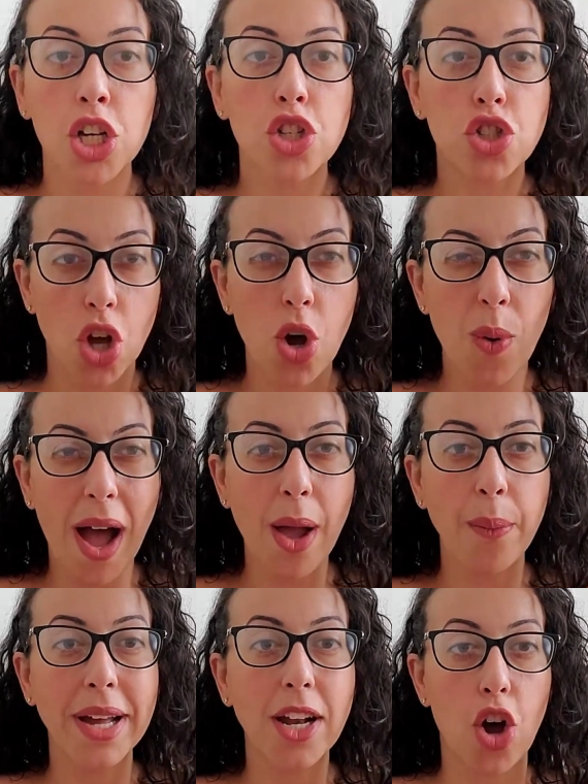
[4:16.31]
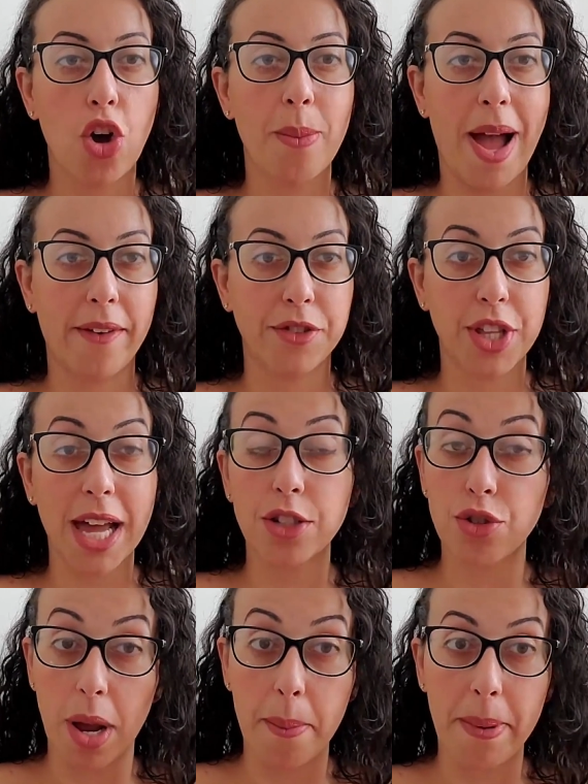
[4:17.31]
So I went home after that
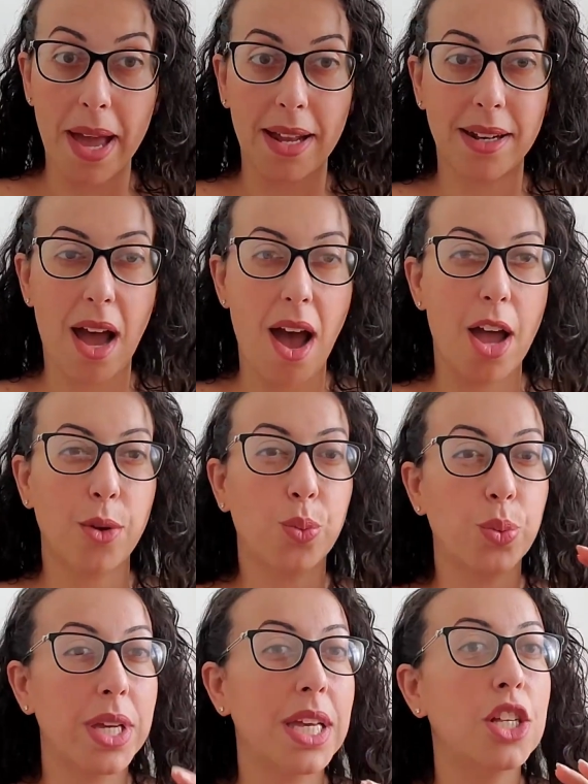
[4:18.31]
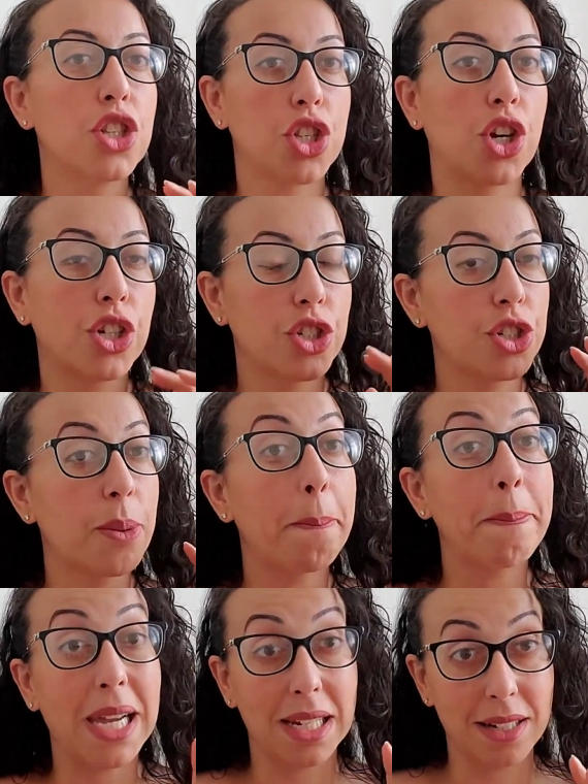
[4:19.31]
trip and I
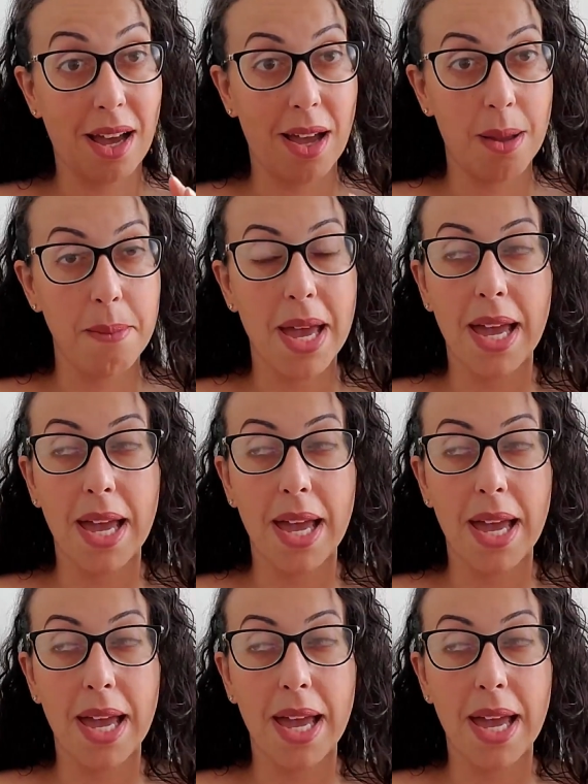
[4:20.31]
researched big time.